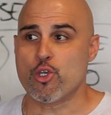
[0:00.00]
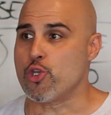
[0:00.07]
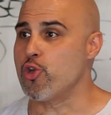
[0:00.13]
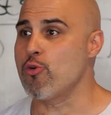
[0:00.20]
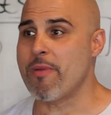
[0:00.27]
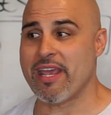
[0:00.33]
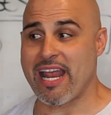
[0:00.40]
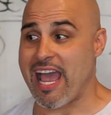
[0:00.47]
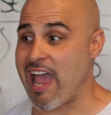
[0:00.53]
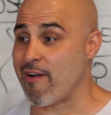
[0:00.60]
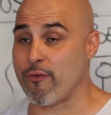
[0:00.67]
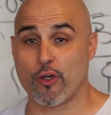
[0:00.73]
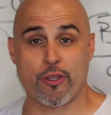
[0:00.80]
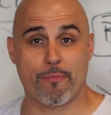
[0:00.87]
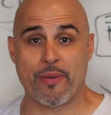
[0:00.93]
You may not have
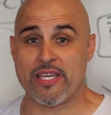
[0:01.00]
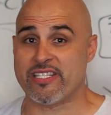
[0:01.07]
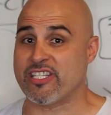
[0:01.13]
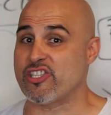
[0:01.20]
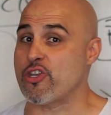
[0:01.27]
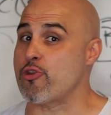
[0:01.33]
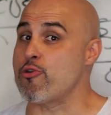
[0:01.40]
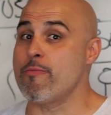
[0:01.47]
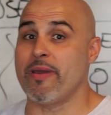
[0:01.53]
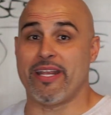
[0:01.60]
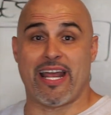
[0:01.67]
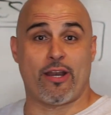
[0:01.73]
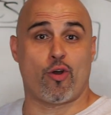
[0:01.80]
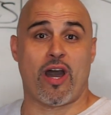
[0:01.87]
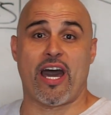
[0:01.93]
all the pieces and you may
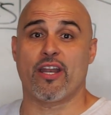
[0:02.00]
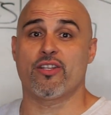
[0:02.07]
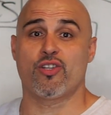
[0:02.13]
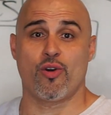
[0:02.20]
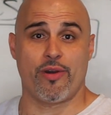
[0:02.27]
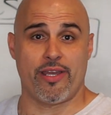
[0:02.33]
not know how to do